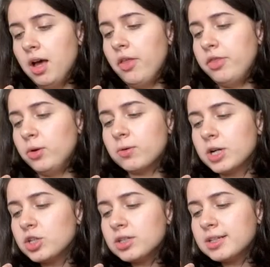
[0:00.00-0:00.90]
the
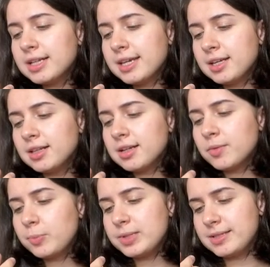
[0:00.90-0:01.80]
original heel
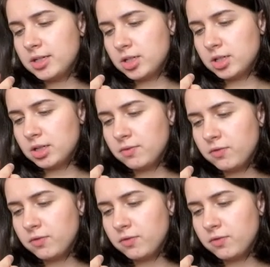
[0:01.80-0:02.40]
composition